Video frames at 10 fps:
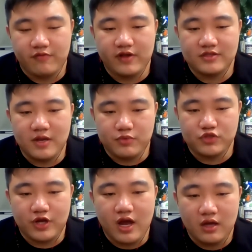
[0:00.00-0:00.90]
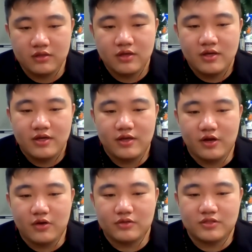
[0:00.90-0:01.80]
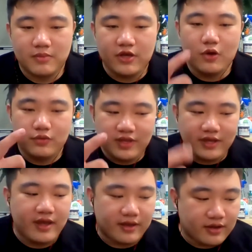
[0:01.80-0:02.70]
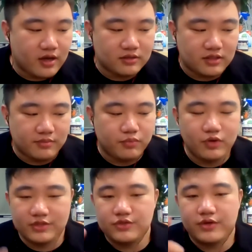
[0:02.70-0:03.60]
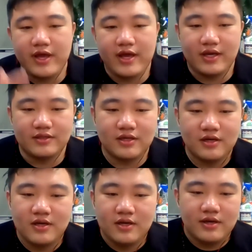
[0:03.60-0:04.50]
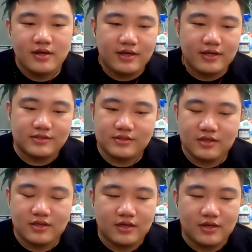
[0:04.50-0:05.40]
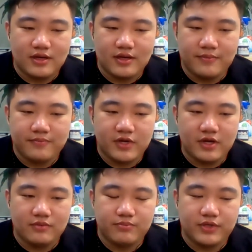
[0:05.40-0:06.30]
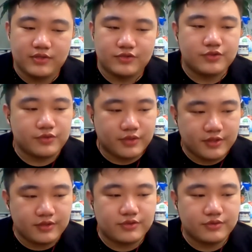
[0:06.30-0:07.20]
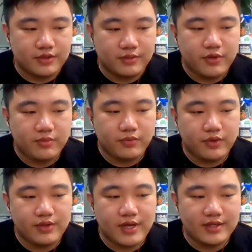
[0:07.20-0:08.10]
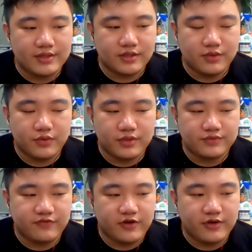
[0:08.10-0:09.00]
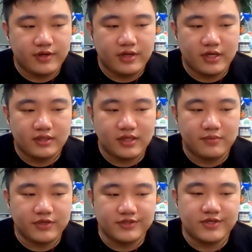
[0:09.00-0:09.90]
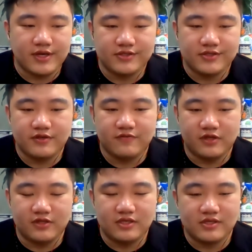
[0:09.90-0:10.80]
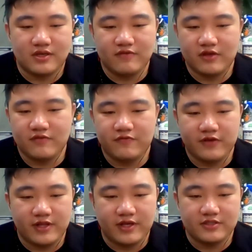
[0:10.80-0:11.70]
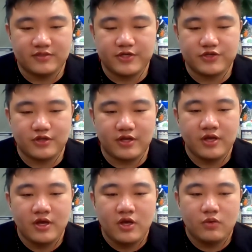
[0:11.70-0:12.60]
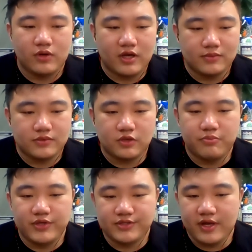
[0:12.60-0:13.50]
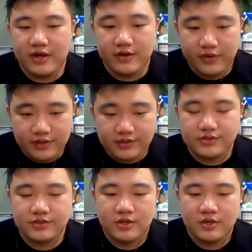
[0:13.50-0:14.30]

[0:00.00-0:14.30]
temperature gun. Somebody hold the handgun and point it to your head. It's but sooner people realized it was very labor intensive and doesn't give a good feeling, especially when it comes to busy areas.